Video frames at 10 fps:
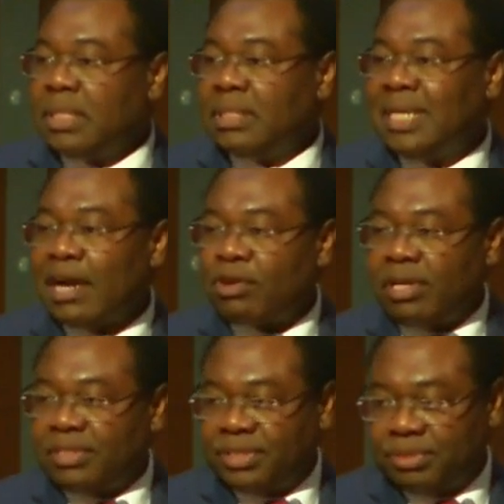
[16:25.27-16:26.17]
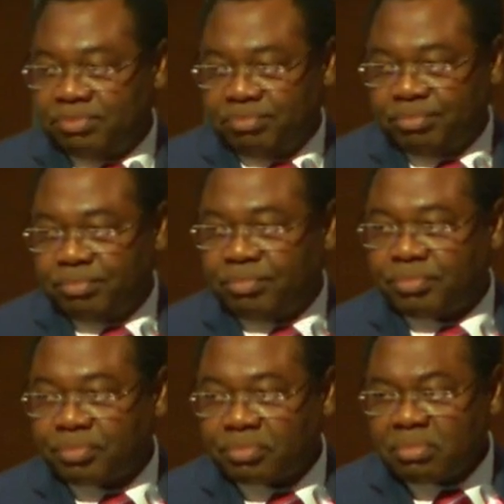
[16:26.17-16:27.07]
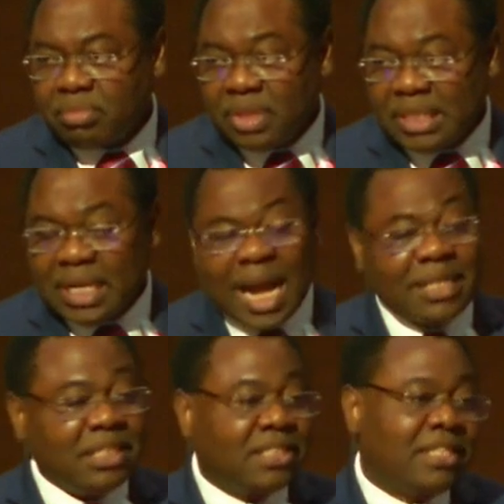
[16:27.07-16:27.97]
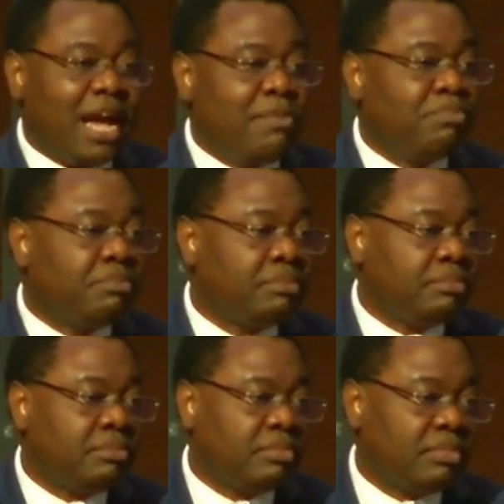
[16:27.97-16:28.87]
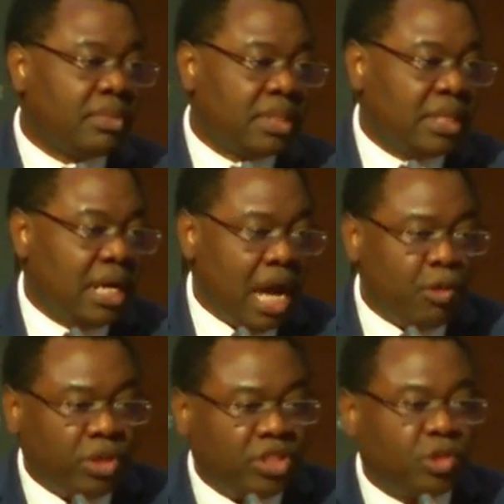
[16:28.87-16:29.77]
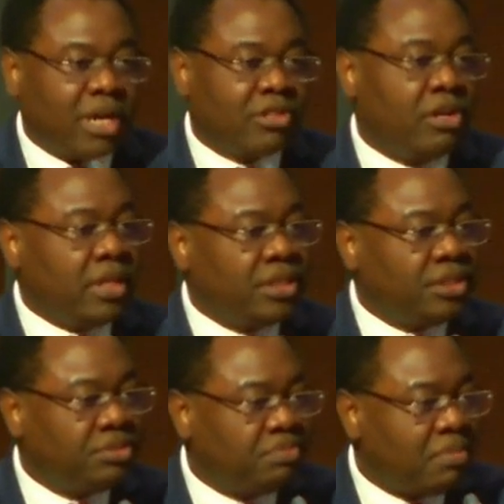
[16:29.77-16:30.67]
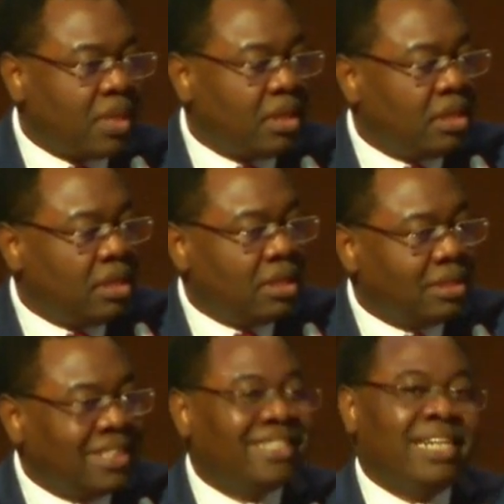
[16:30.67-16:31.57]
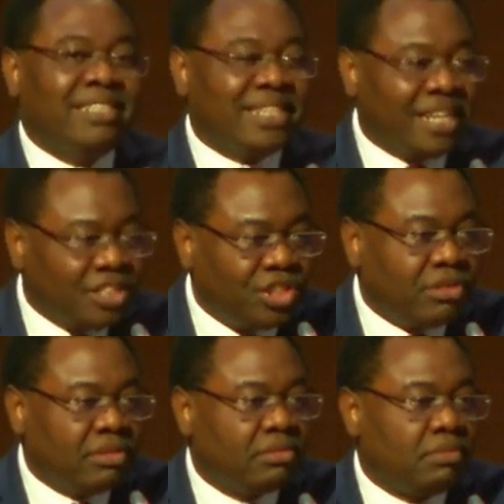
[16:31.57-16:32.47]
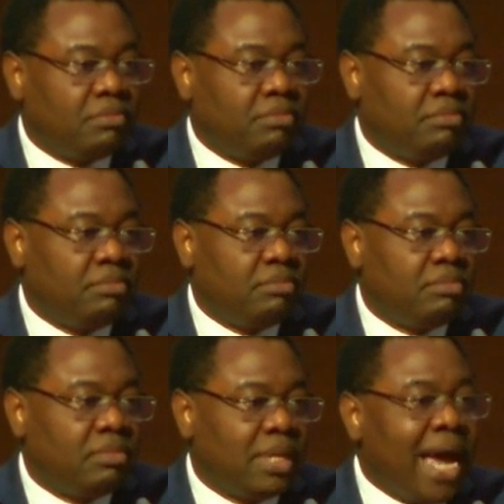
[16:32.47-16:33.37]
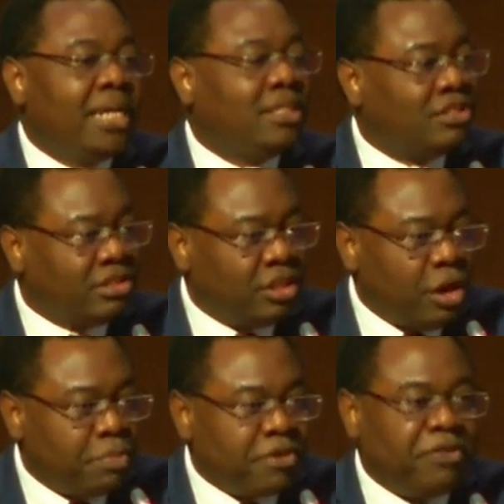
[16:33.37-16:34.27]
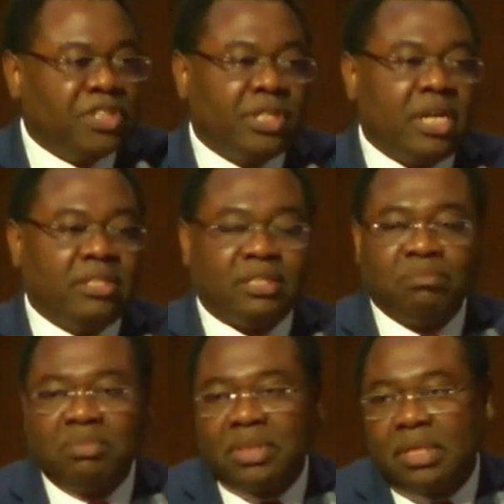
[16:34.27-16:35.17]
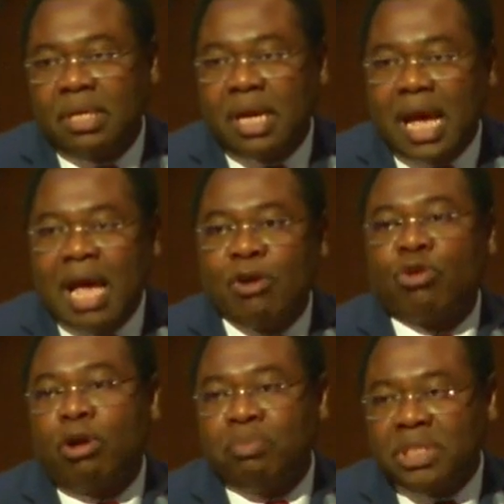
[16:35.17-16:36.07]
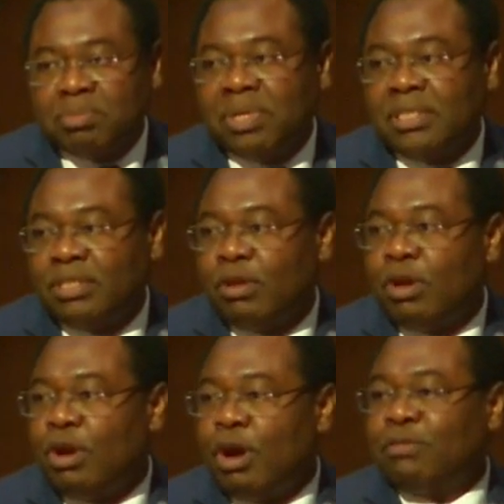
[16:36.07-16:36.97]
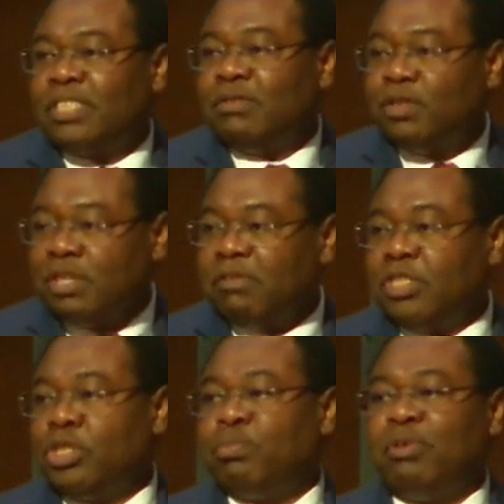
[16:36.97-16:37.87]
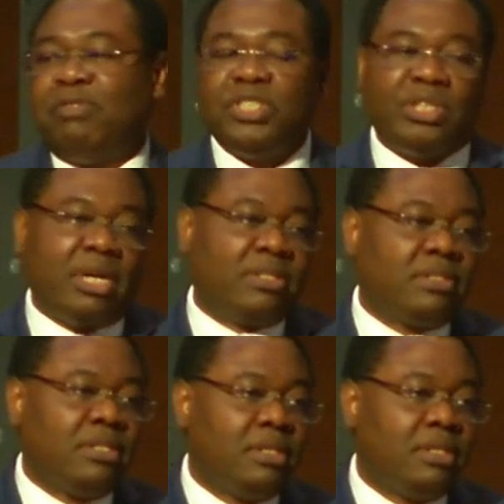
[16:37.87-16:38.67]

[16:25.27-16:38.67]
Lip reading: Dear colleagues, at this time, I wish to acknowledge the dedication, high degree of professionalism, and commitment of civil aviation professionals